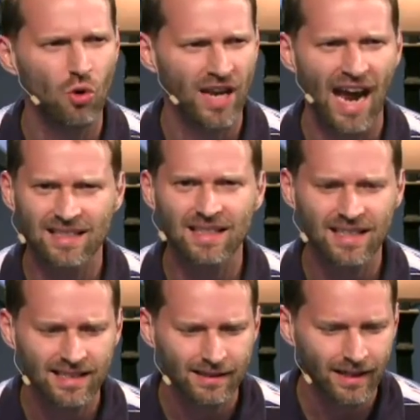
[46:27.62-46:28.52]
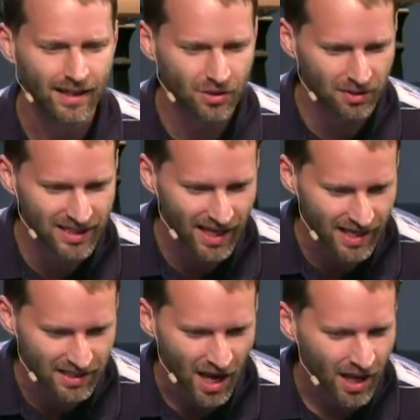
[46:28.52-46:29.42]
Cassidy? Here's what he
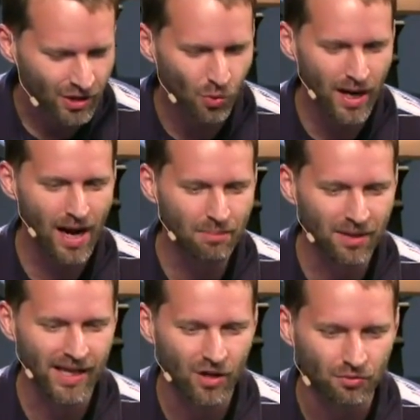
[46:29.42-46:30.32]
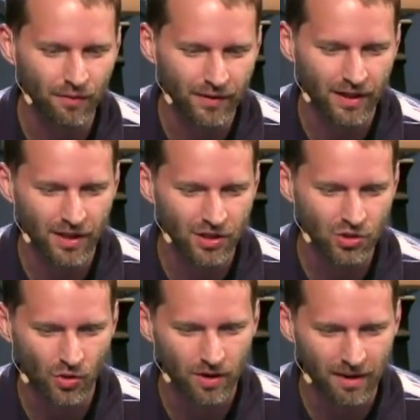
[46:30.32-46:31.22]
says The way I plan on revealing the
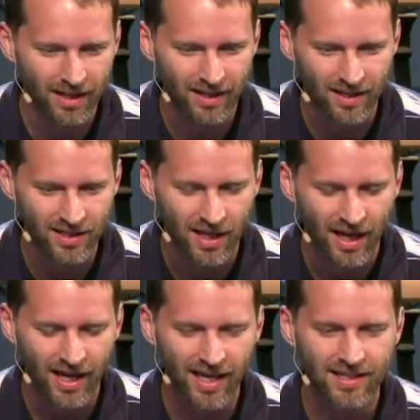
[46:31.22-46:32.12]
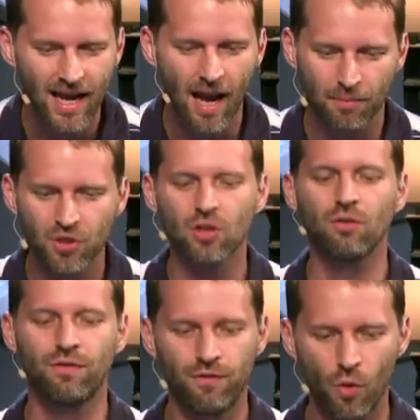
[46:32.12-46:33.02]
story to my kids is
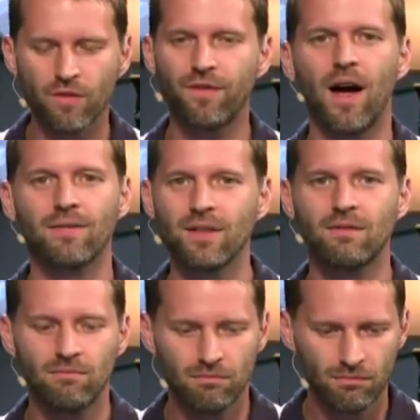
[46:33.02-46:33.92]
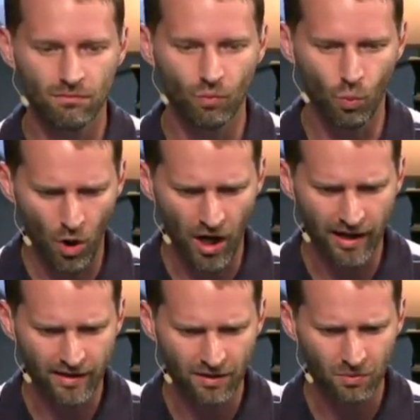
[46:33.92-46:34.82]
episode 4, 5, and
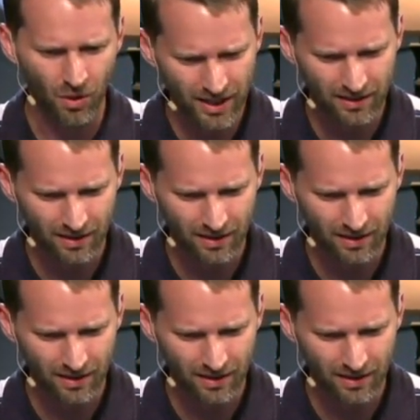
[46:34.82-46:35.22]
1. What?